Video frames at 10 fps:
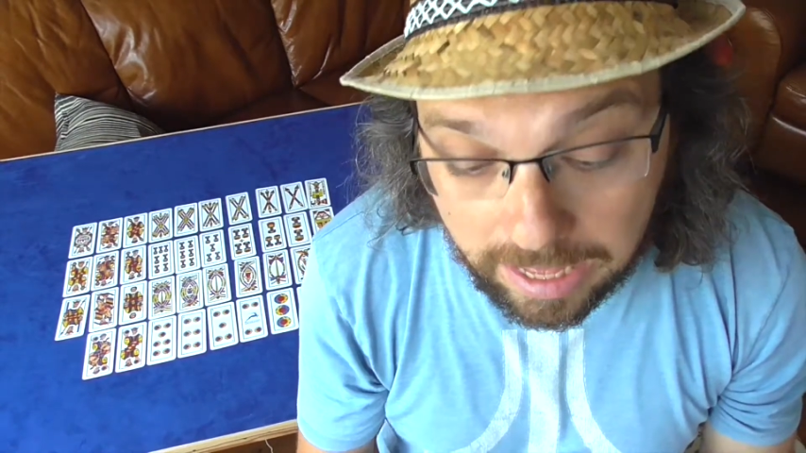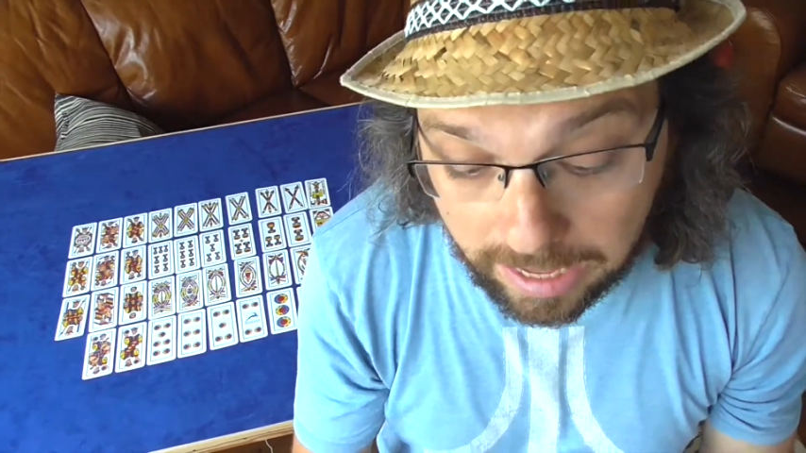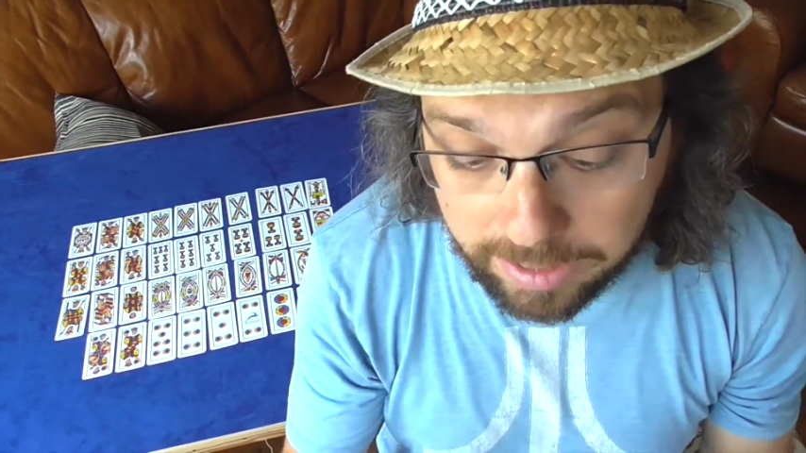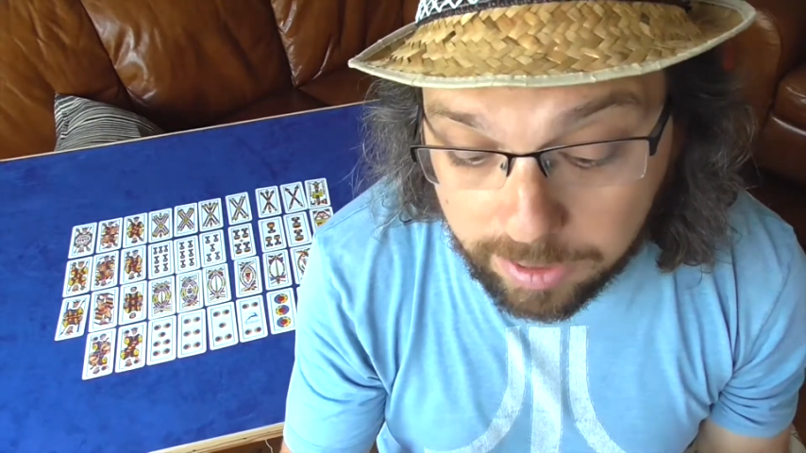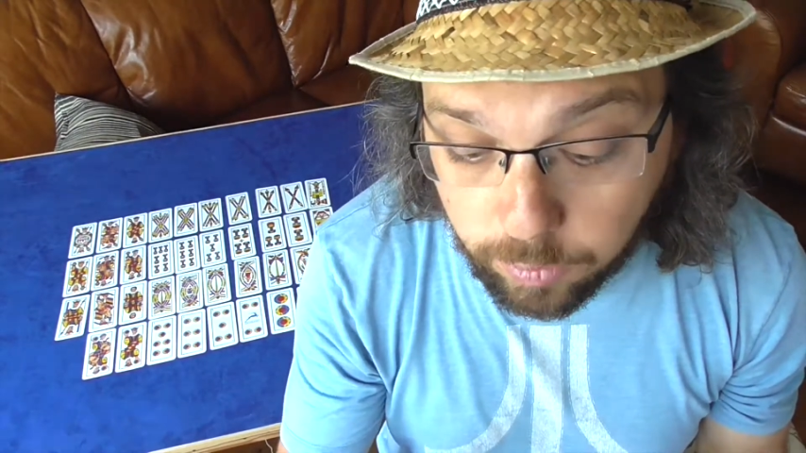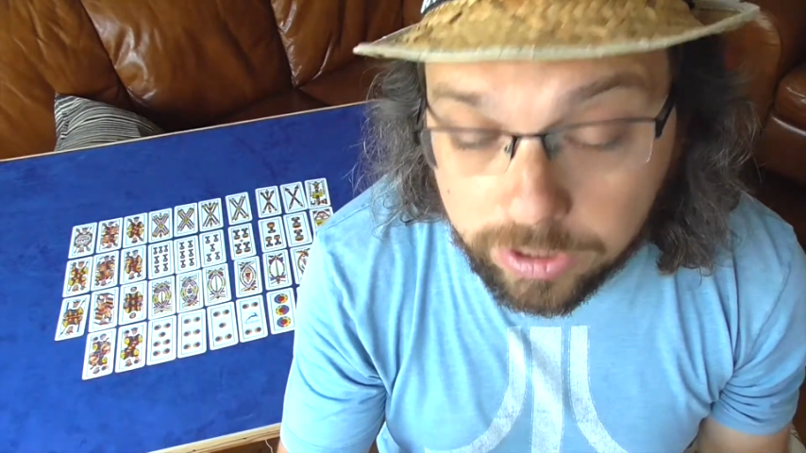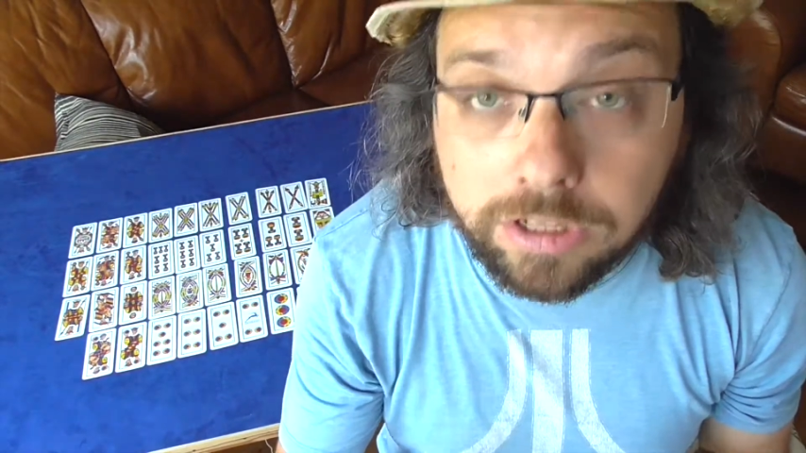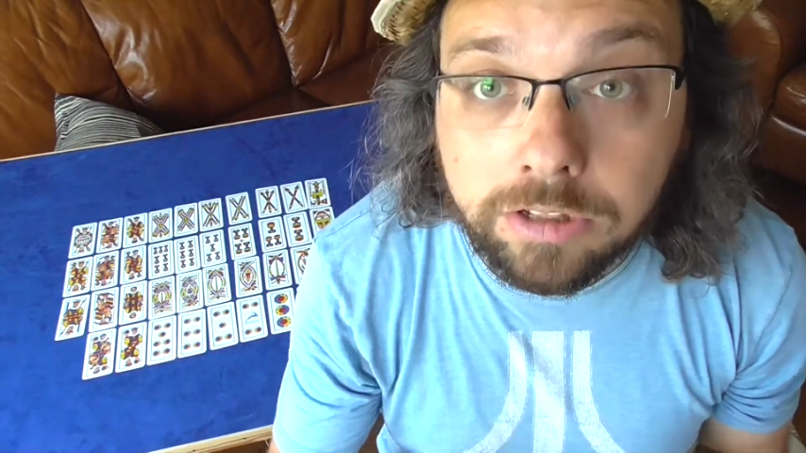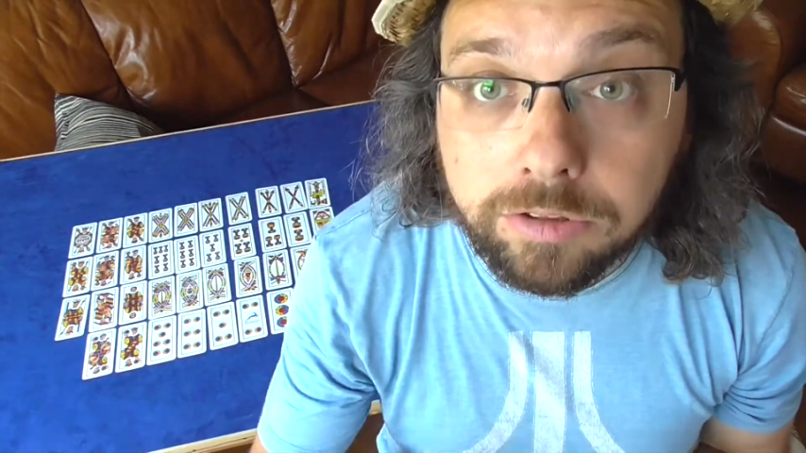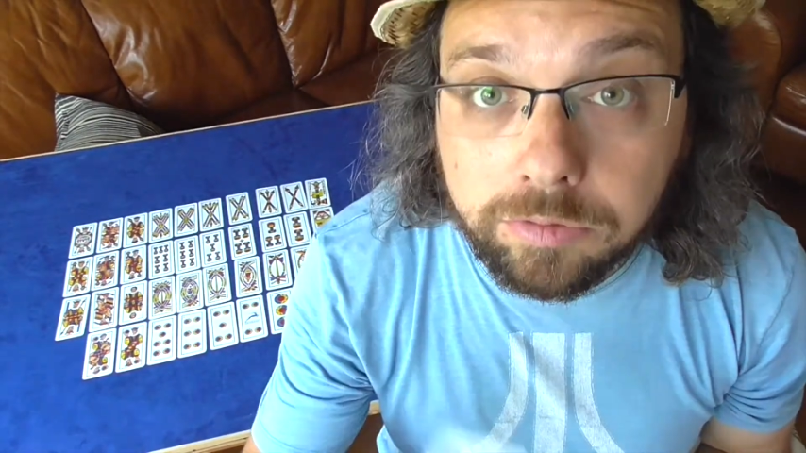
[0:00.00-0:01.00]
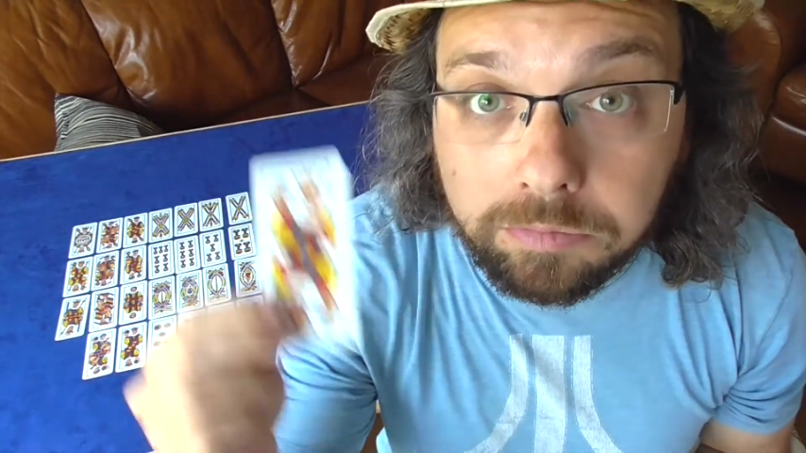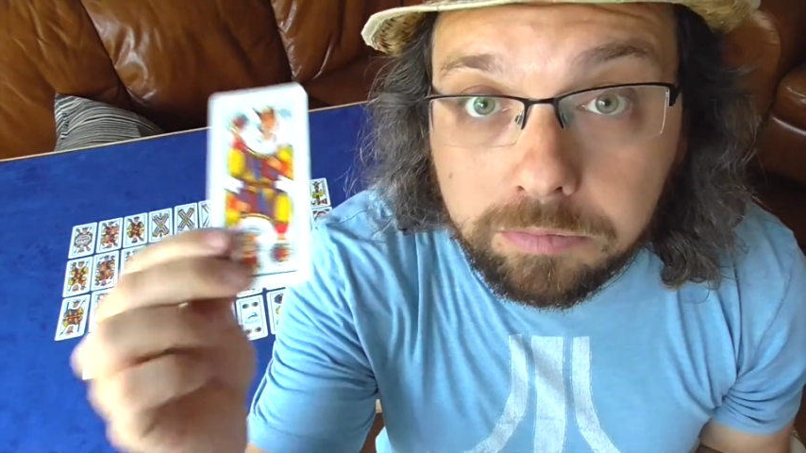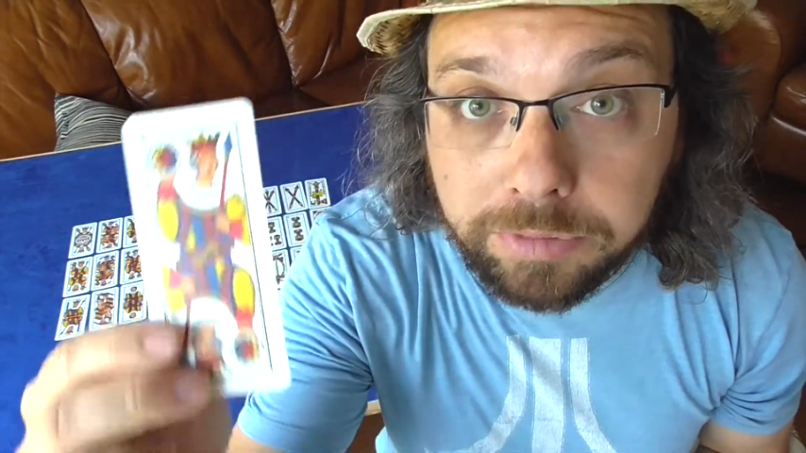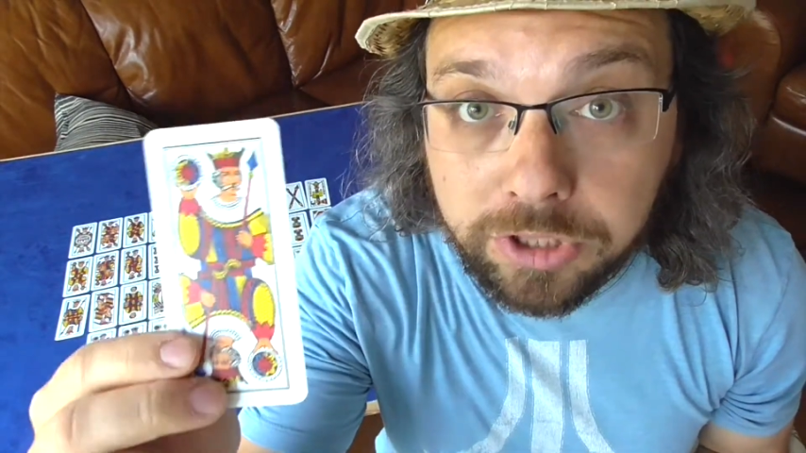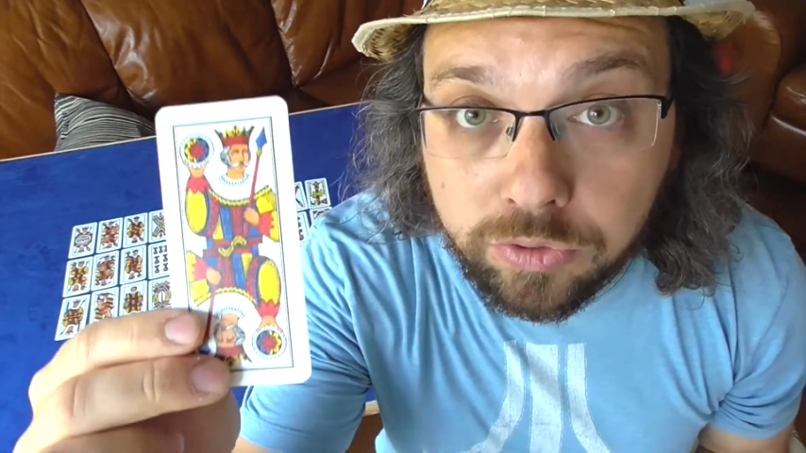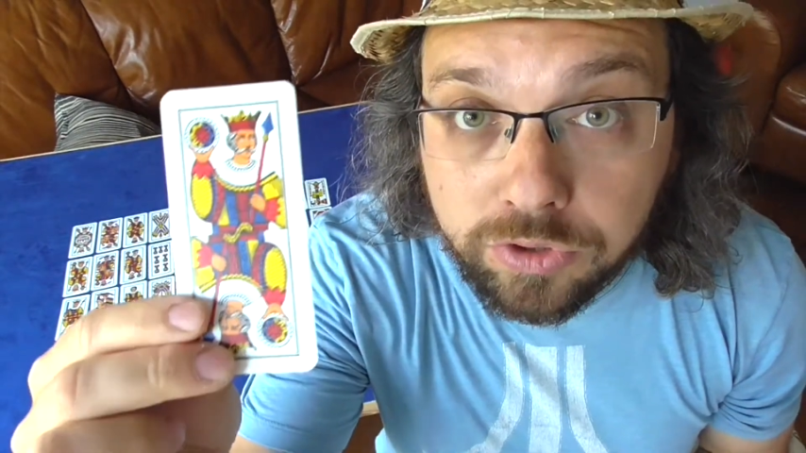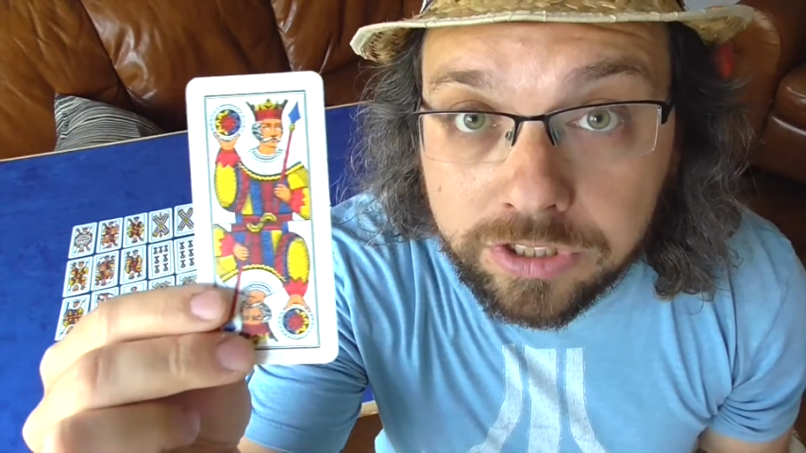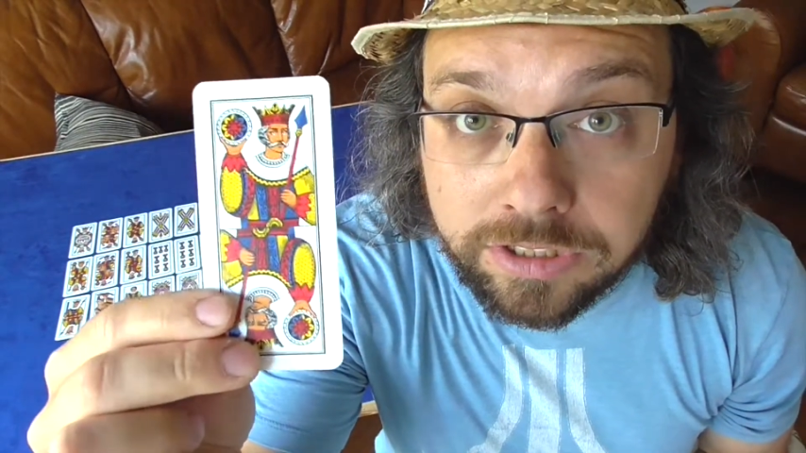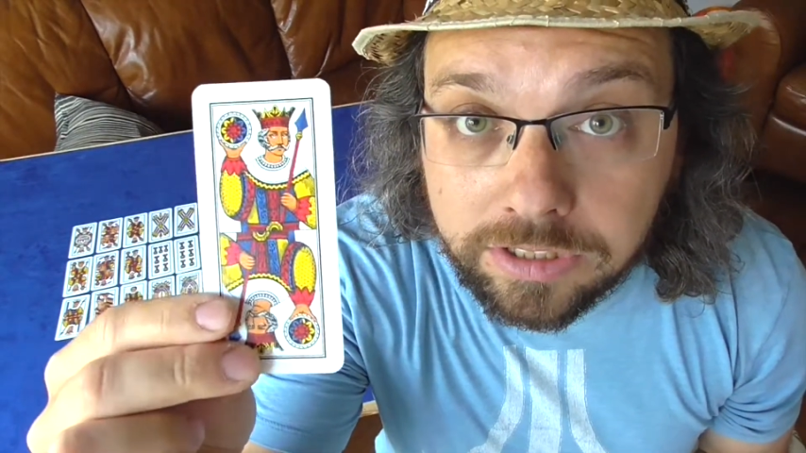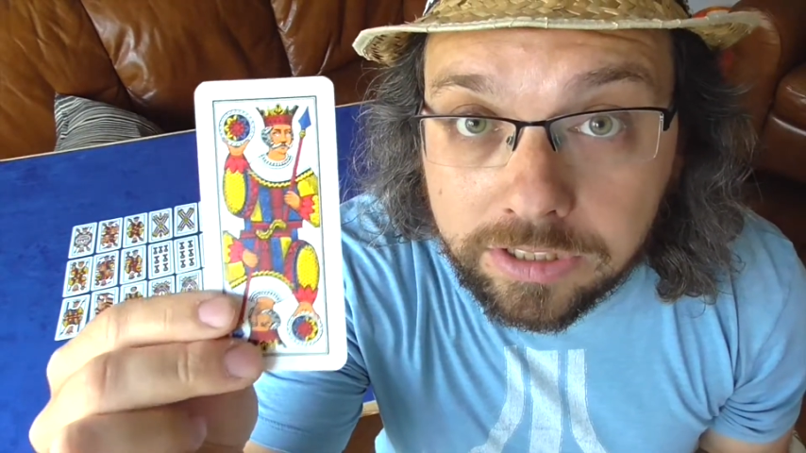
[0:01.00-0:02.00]
And I will be
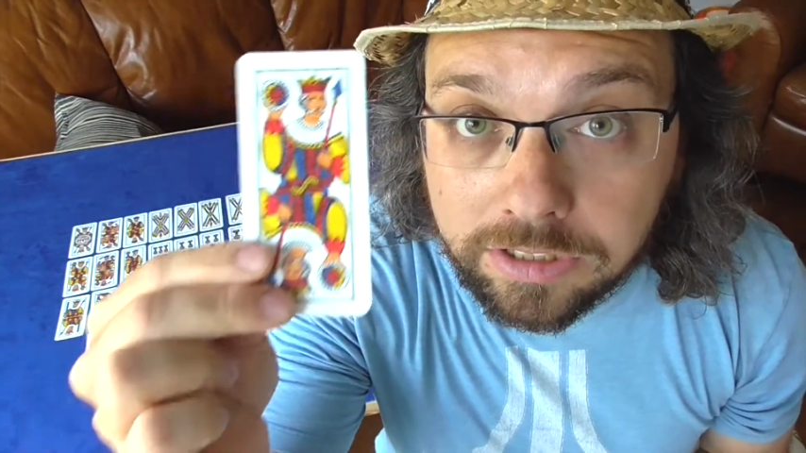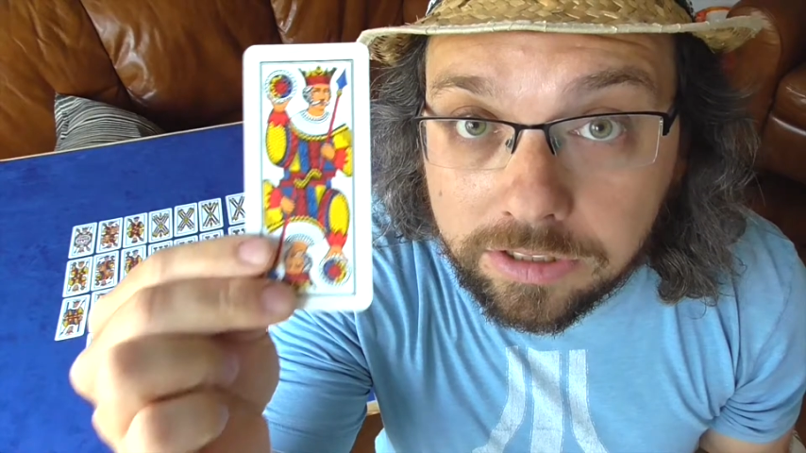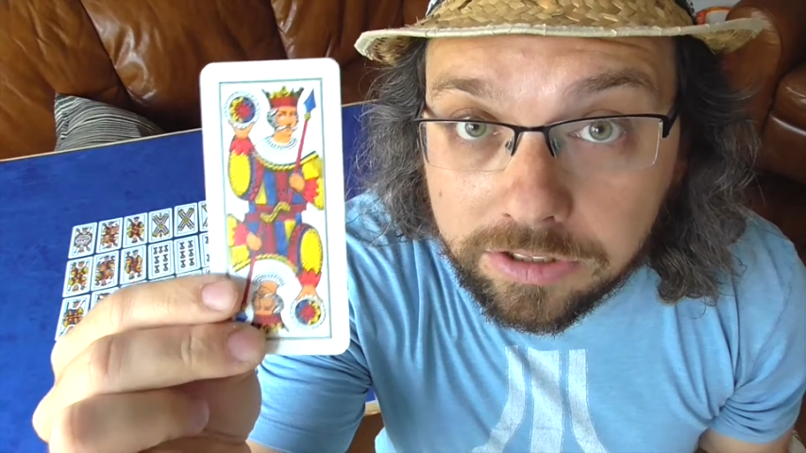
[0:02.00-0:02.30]
using the